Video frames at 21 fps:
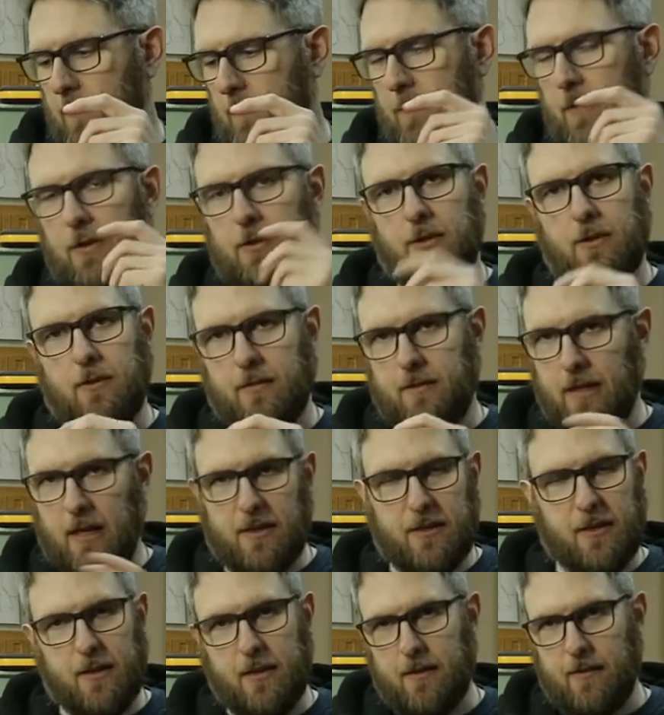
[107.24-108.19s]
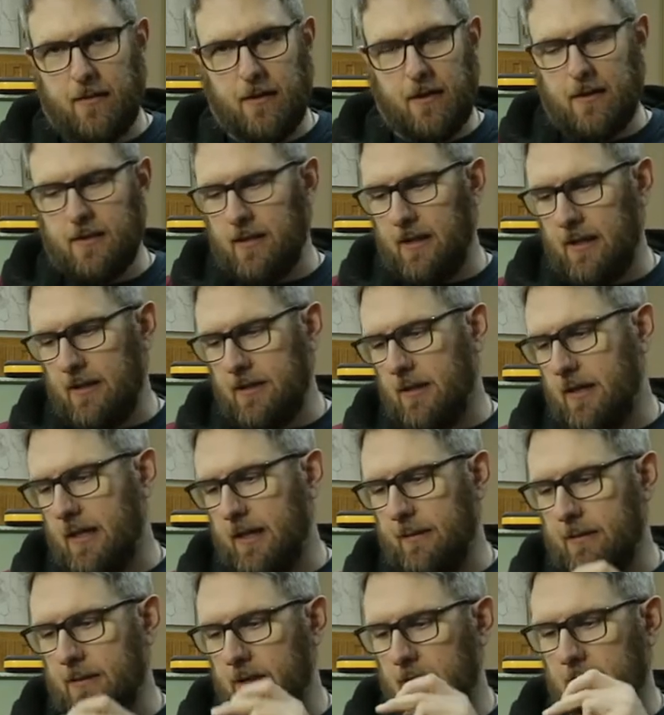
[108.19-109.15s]
there's dozens of these things on
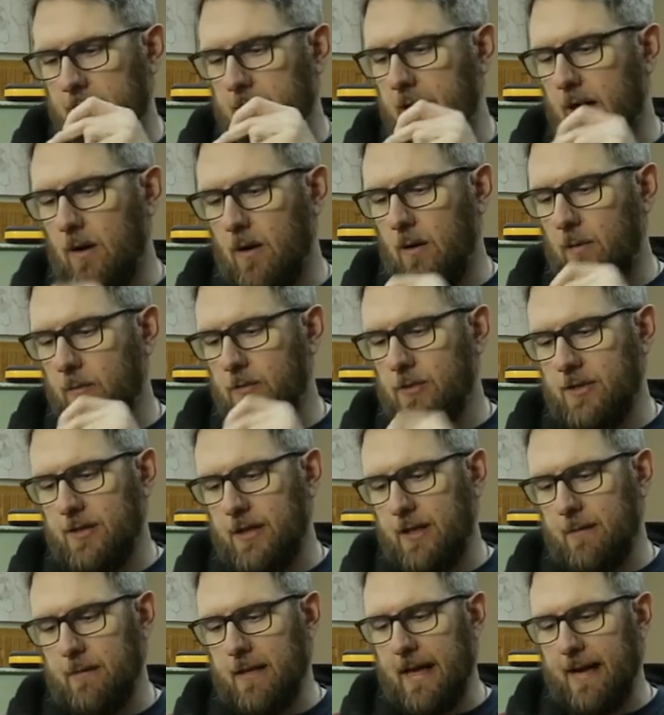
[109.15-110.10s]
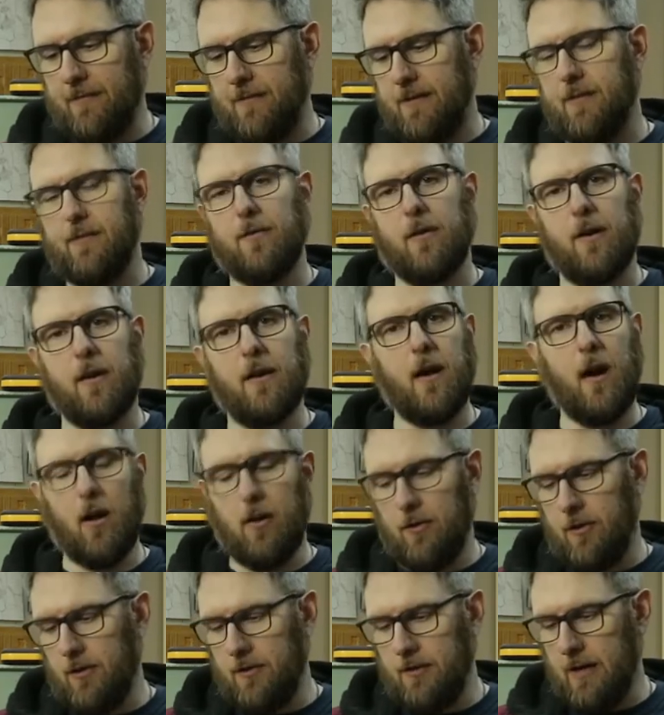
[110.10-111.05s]
Amazon. They all just seem to have different
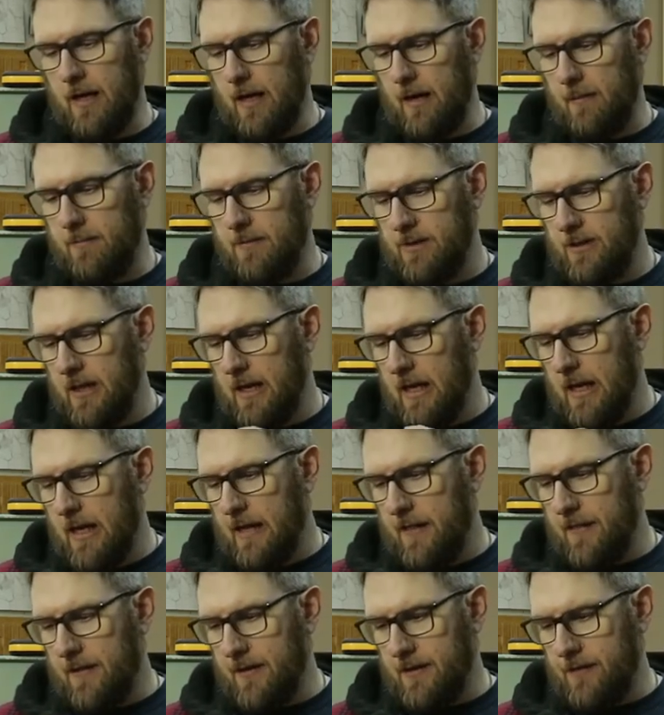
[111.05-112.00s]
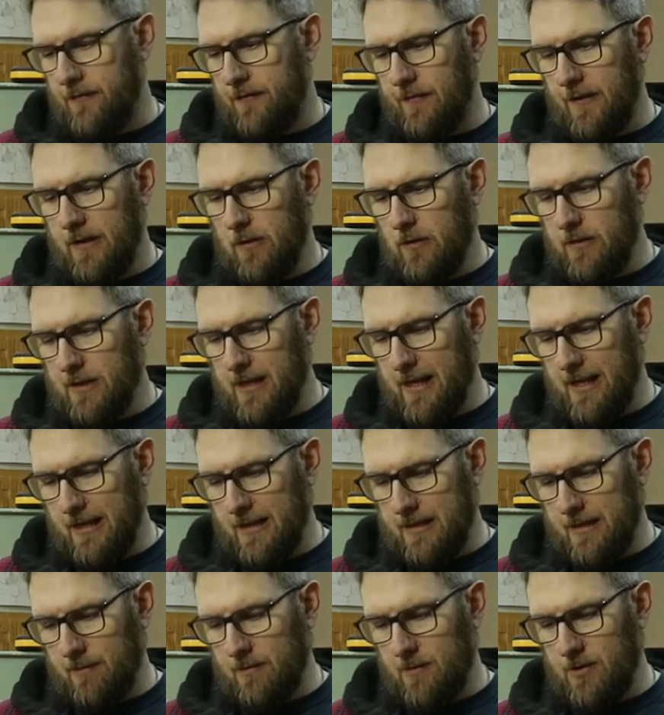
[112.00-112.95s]
colored tops. This feels
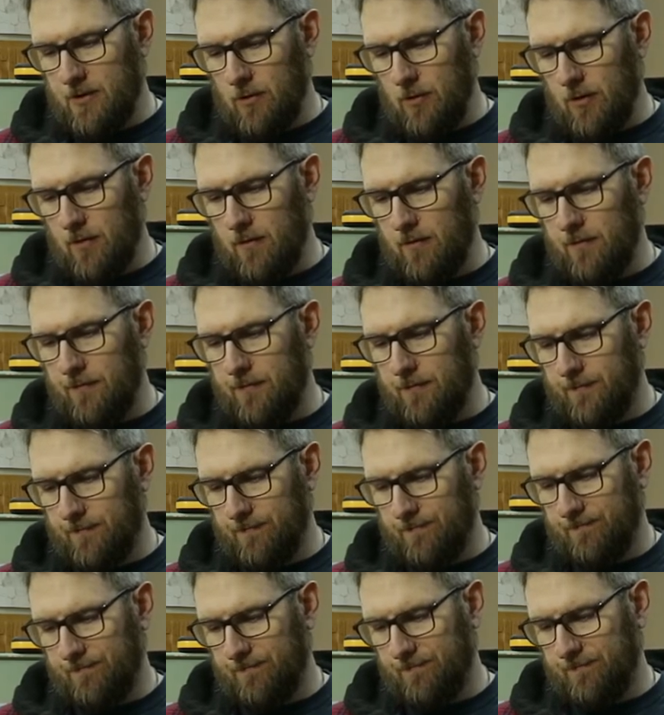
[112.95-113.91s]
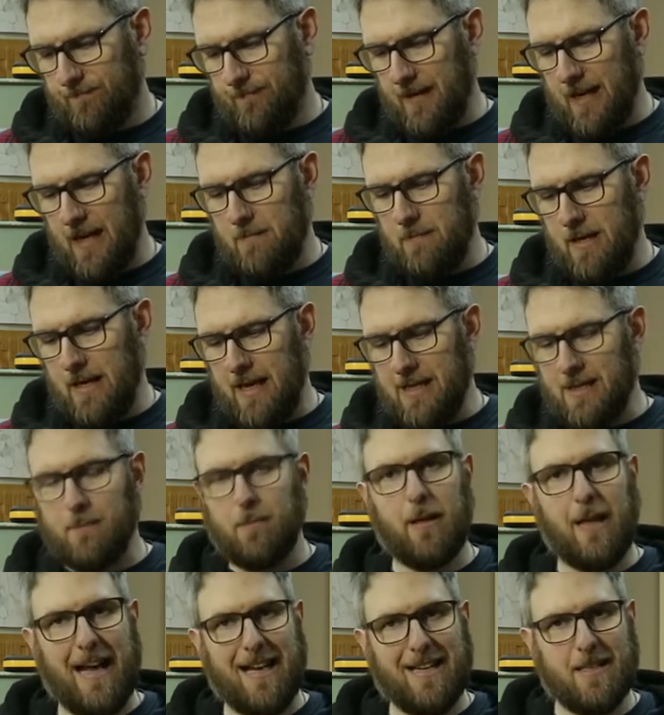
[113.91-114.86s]
like some sort of ABS
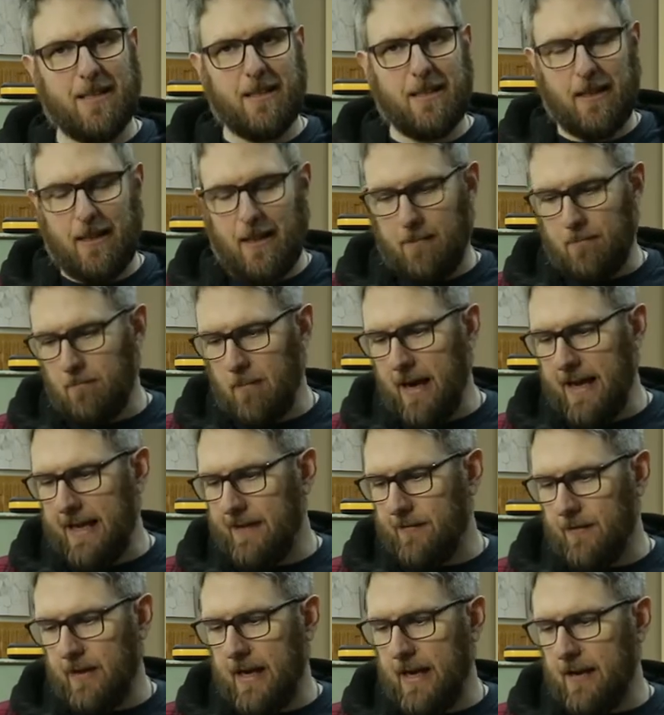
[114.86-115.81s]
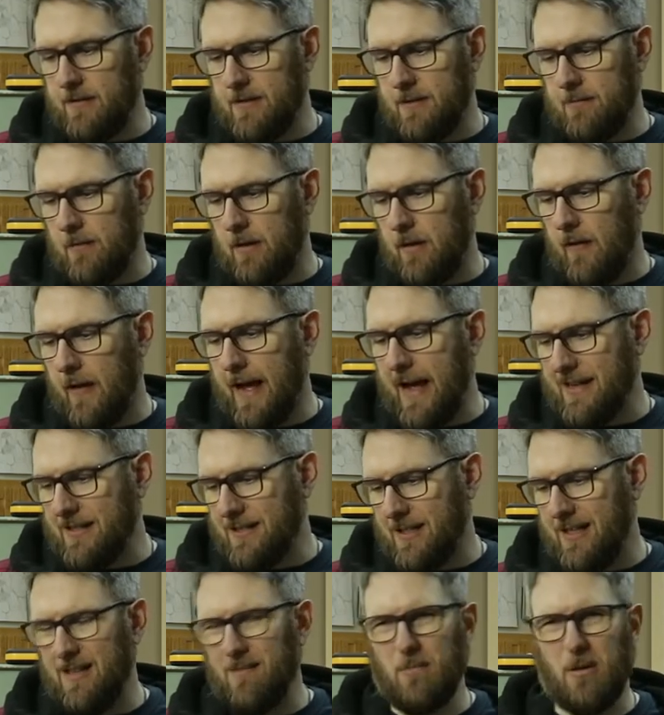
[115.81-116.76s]
plastic. It might even have some
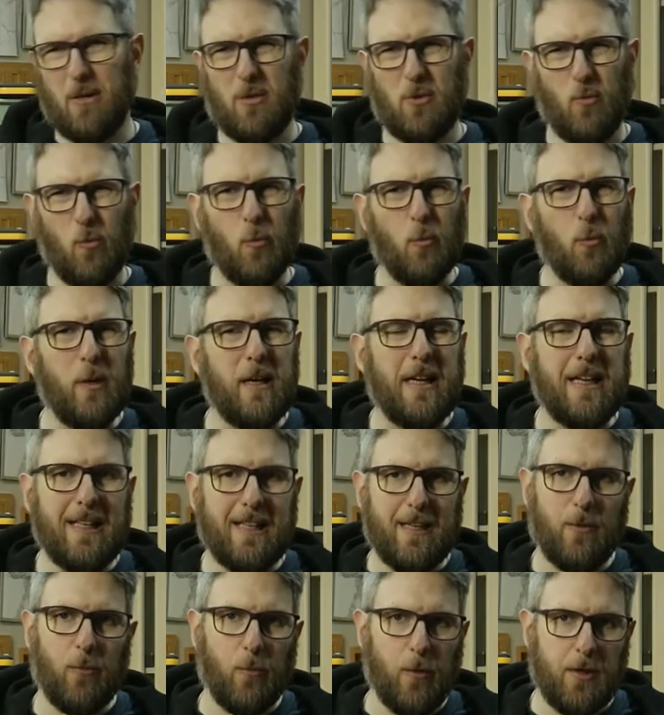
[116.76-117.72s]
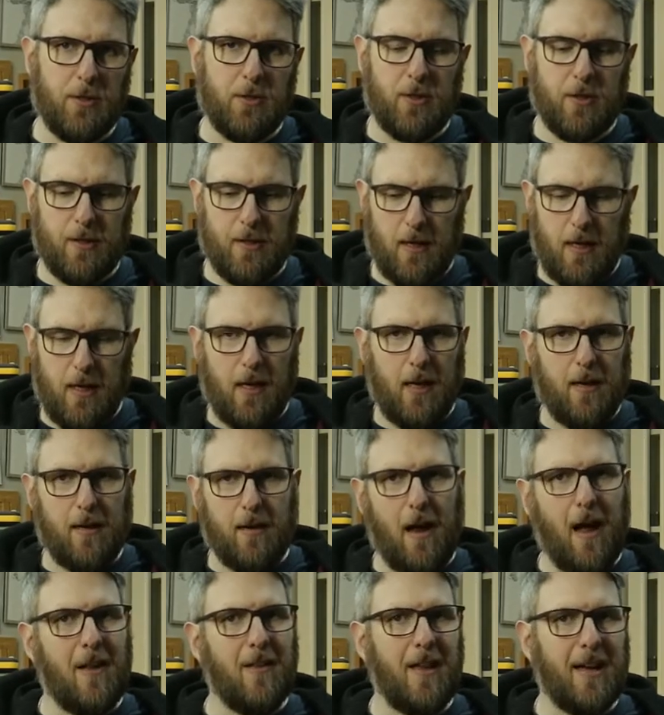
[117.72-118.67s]
glass in it, but it's really rigid,
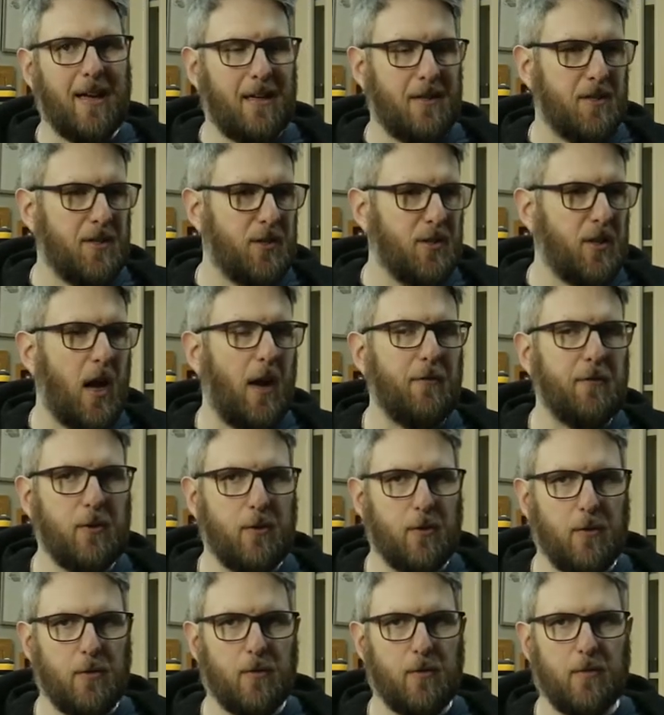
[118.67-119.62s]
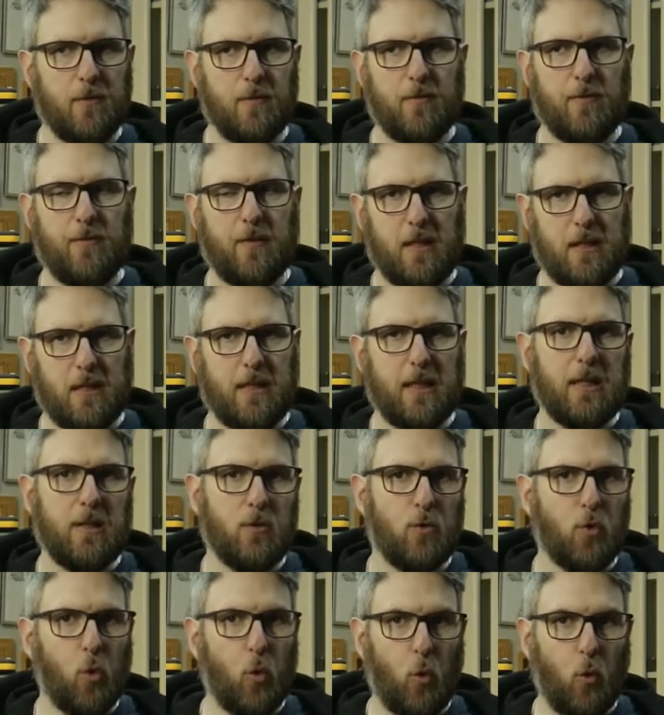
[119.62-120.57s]
not like a softer
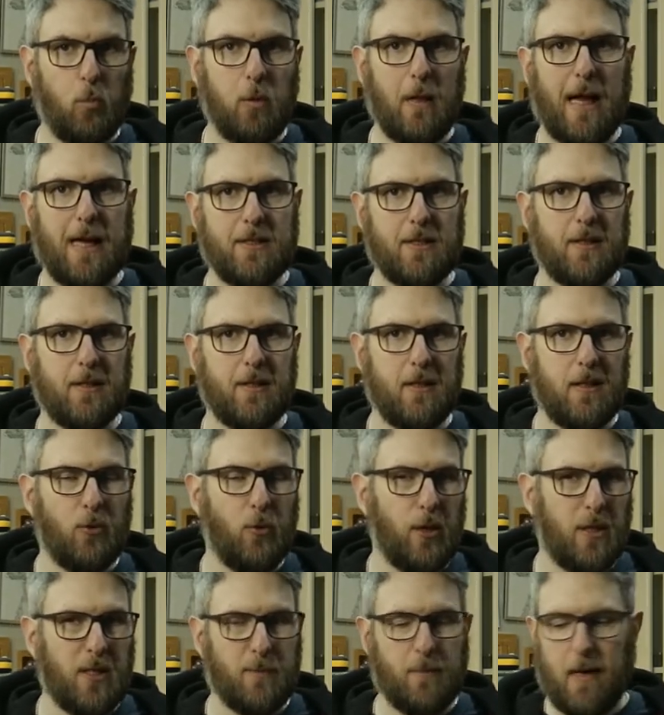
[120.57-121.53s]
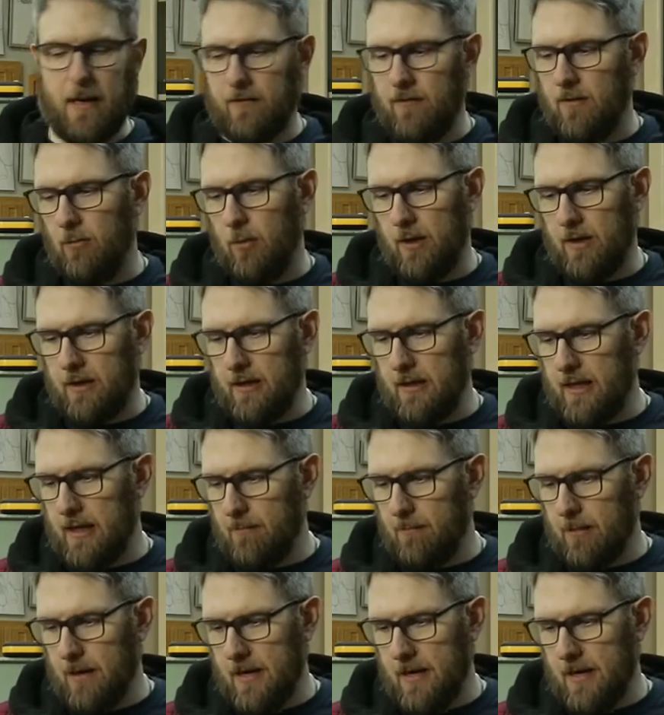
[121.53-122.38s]
feeling tool plastic that you would expect from one of the name